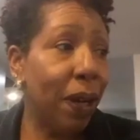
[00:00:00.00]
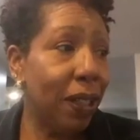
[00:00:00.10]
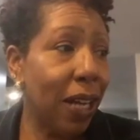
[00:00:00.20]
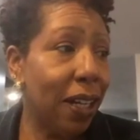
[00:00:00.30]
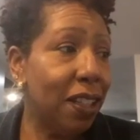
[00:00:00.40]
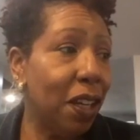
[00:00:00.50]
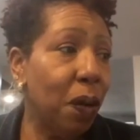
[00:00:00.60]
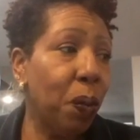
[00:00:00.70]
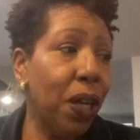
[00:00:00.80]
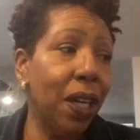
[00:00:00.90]
9 or
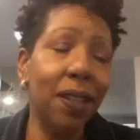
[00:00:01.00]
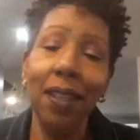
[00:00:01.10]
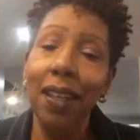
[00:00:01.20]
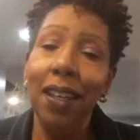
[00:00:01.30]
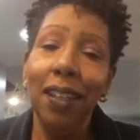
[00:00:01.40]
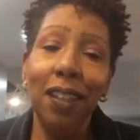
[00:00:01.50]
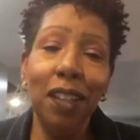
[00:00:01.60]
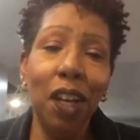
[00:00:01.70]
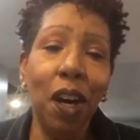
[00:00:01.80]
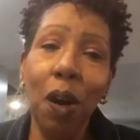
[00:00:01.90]
10 weeks.
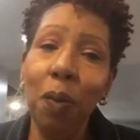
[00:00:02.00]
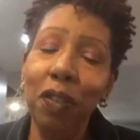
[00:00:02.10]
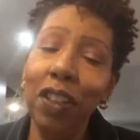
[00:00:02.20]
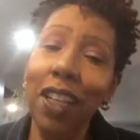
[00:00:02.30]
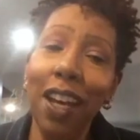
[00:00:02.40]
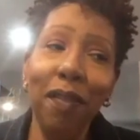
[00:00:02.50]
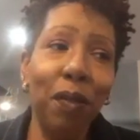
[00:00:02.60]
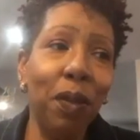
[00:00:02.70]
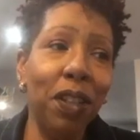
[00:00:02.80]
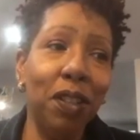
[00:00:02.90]
Hopefully
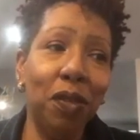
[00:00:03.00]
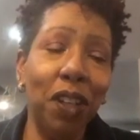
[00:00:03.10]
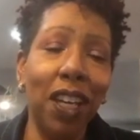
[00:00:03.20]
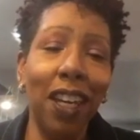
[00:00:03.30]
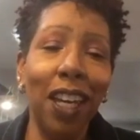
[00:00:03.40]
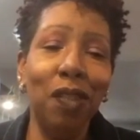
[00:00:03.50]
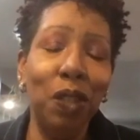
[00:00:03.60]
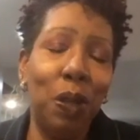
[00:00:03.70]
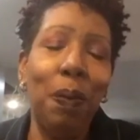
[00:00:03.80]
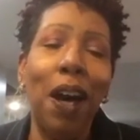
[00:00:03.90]
everyone's drinking as
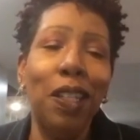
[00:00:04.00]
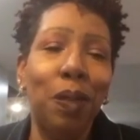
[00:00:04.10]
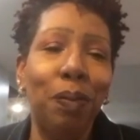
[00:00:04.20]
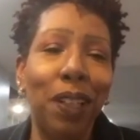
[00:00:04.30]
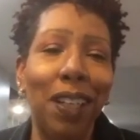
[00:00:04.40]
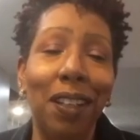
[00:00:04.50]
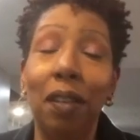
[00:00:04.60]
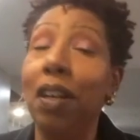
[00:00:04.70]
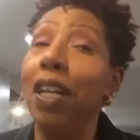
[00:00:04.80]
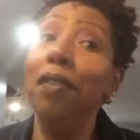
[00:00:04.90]
responsibly
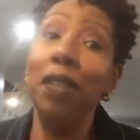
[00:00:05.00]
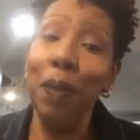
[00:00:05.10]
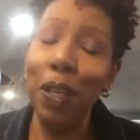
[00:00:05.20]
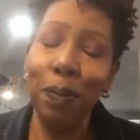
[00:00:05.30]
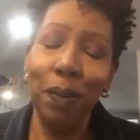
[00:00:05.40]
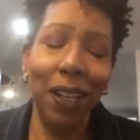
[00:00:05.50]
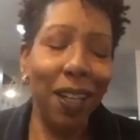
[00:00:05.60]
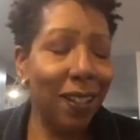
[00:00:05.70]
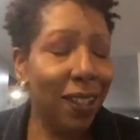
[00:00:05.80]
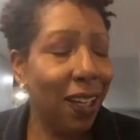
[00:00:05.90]
or irresponsibly
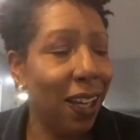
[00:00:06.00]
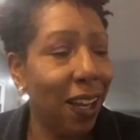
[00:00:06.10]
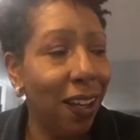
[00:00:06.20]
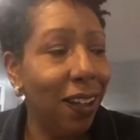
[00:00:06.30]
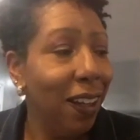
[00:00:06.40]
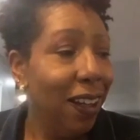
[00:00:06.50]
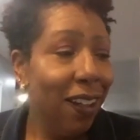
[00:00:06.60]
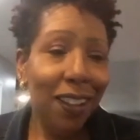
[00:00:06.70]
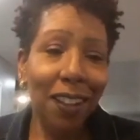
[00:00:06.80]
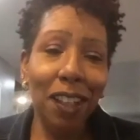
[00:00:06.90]
as they can.
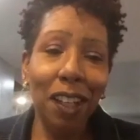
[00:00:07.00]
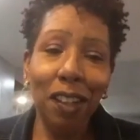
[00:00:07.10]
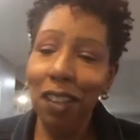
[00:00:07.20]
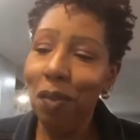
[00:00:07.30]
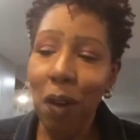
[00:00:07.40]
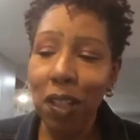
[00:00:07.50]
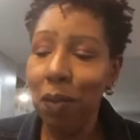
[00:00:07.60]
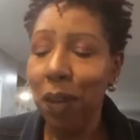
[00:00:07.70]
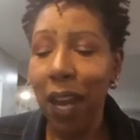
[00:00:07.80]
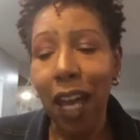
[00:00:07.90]
Watch
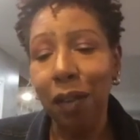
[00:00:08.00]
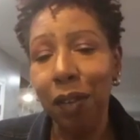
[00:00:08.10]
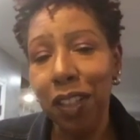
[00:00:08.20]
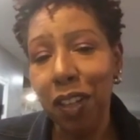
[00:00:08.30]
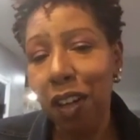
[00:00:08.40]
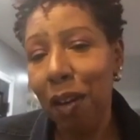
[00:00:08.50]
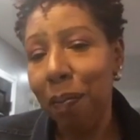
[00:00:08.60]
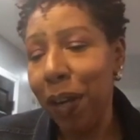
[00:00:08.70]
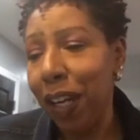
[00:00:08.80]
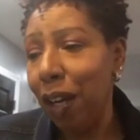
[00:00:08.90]
some calories, y'all.
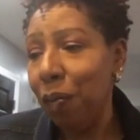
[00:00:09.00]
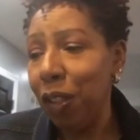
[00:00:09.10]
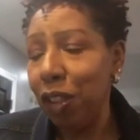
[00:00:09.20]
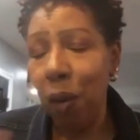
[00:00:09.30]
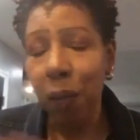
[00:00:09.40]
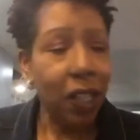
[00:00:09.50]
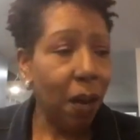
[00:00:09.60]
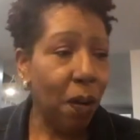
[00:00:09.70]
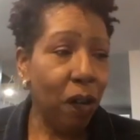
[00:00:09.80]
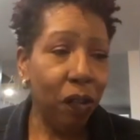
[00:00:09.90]
But we thought we'd
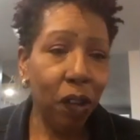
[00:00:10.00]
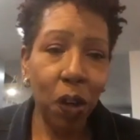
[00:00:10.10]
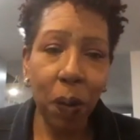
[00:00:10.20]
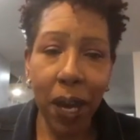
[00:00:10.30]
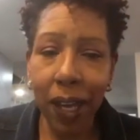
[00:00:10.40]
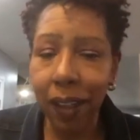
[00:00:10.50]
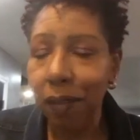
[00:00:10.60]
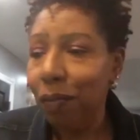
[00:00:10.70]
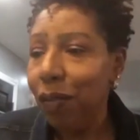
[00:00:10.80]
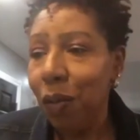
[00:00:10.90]
come on real quick
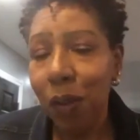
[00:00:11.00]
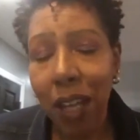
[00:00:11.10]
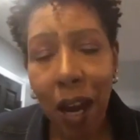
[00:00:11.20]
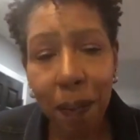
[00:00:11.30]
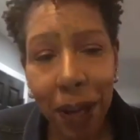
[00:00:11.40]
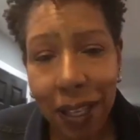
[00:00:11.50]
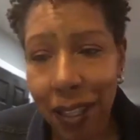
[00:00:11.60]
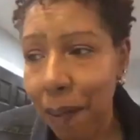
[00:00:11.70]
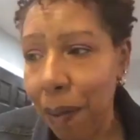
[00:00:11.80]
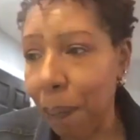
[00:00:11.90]
with our
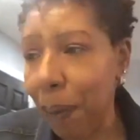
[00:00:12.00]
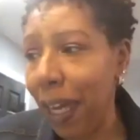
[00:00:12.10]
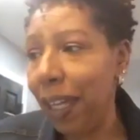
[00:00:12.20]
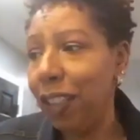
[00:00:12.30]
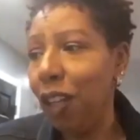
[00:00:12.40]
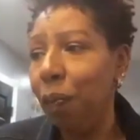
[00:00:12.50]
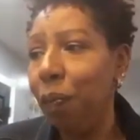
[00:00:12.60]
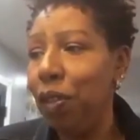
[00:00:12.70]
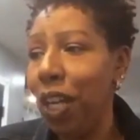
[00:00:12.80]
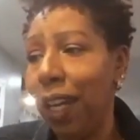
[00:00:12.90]
pandemic picks. Hope
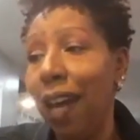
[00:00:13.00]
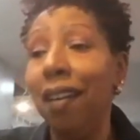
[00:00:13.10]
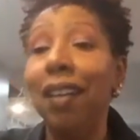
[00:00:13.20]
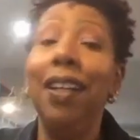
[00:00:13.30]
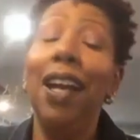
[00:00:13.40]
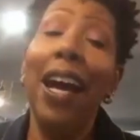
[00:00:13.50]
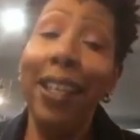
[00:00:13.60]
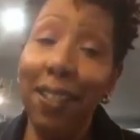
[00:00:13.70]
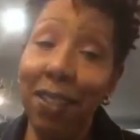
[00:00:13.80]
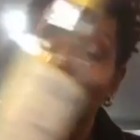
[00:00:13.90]
you check out.
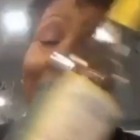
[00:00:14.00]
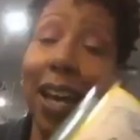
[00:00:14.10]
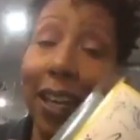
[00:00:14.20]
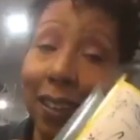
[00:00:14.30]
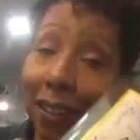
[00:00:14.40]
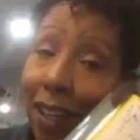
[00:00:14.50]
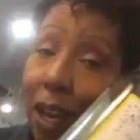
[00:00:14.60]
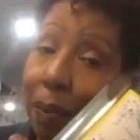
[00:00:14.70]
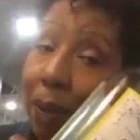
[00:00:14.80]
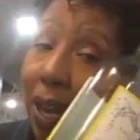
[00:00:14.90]
I did like the
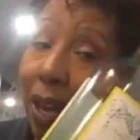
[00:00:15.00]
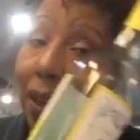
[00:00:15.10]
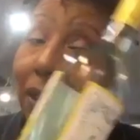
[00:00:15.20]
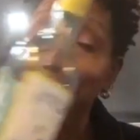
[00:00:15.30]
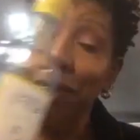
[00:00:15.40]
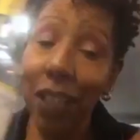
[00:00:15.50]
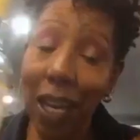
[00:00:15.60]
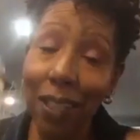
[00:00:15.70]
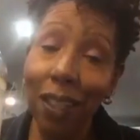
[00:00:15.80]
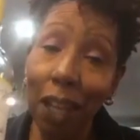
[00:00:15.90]
cupcake.
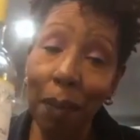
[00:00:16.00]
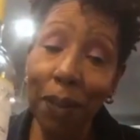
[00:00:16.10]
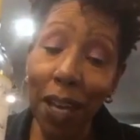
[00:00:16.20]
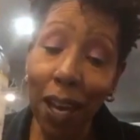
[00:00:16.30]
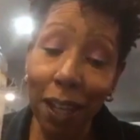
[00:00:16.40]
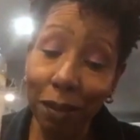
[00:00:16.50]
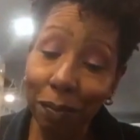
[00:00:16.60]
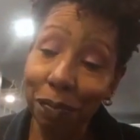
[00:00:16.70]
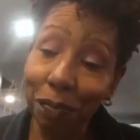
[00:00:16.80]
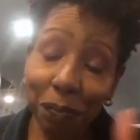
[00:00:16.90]
That's a thumbs up.
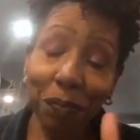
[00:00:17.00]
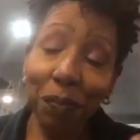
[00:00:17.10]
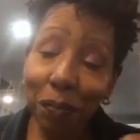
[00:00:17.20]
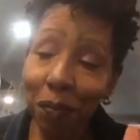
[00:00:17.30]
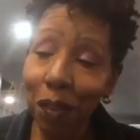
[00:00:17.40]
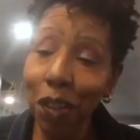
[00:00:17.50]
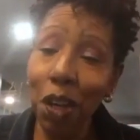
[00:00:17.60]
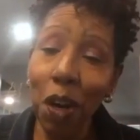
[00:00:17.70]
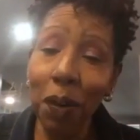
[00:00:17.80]
Go and